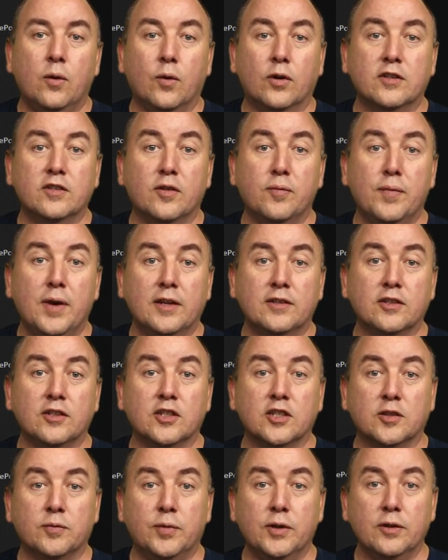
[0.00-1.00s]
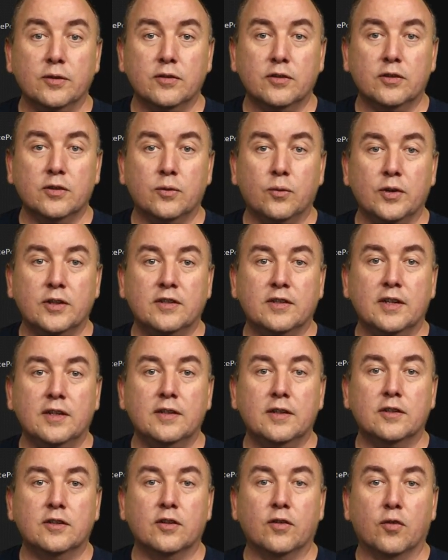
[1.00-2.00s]
Once the message is built, we
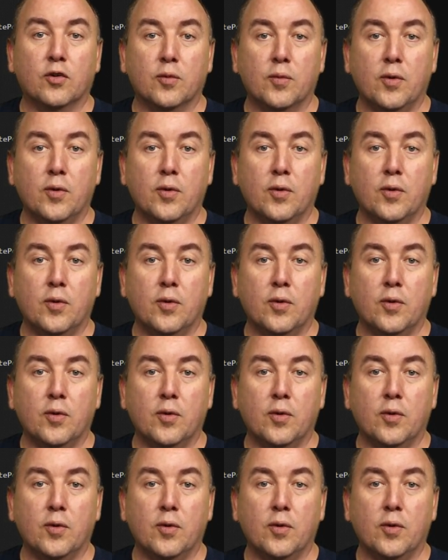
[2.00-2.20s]
send it to the